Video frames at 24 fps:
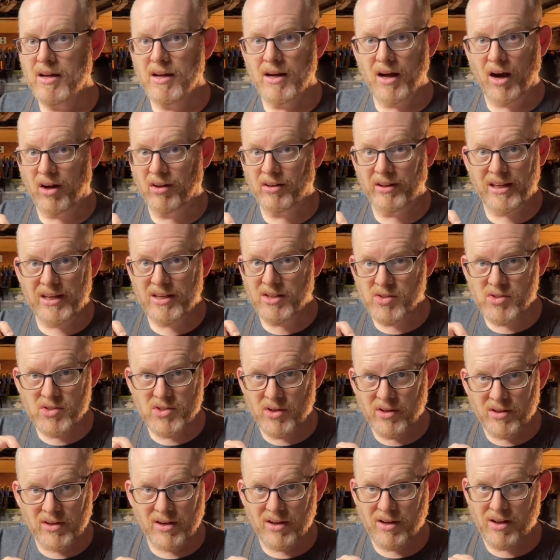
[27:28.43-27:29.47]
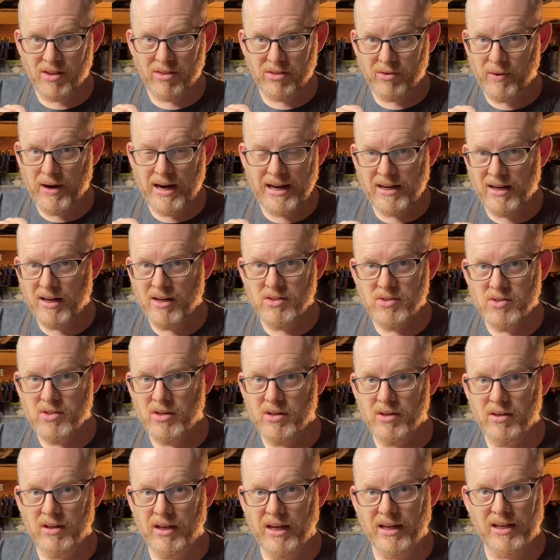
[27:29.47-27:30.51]
I'll insert a threaded
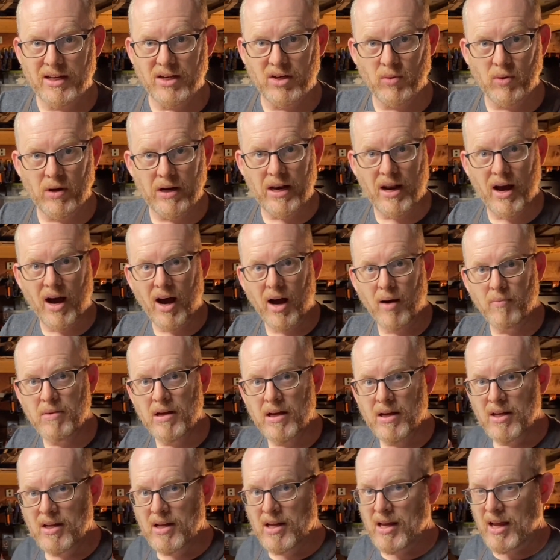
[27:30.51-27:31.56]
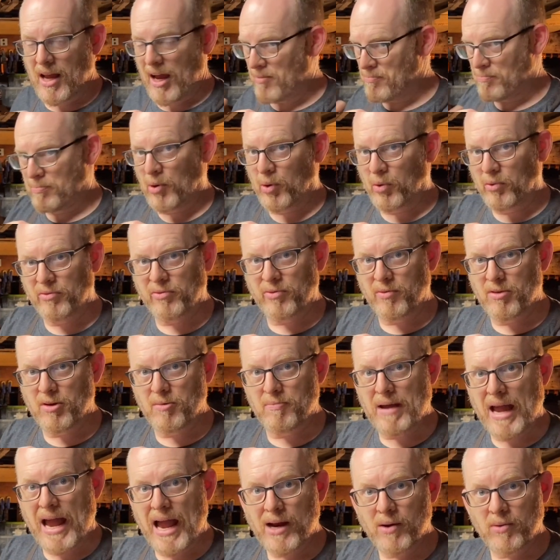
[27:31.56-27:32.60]
insert like into a knob and bolt from the
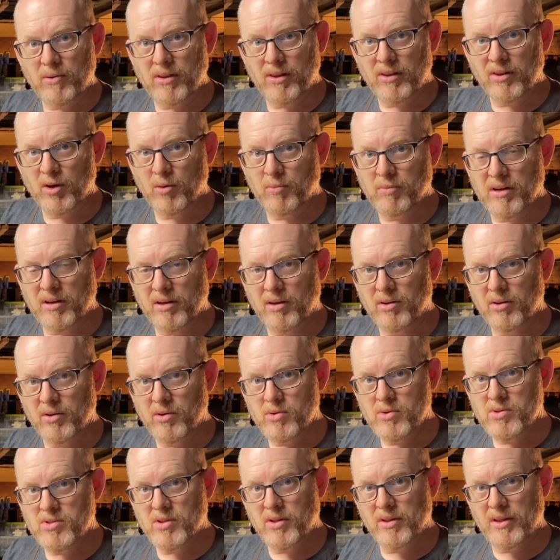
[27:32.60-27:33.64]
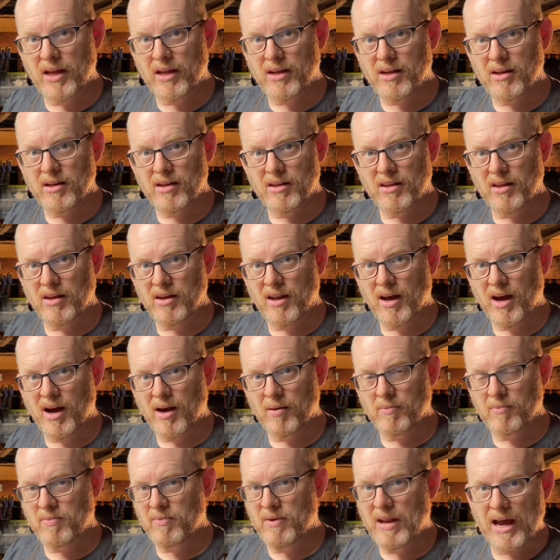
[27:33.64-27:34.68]
back with a little bit of glue so that the
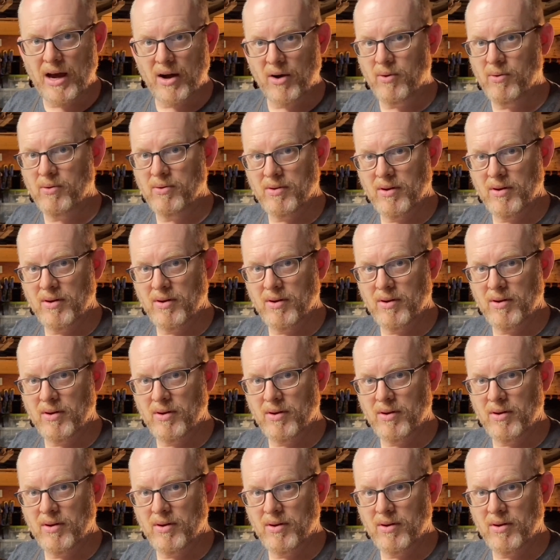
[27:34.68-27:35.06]
knob now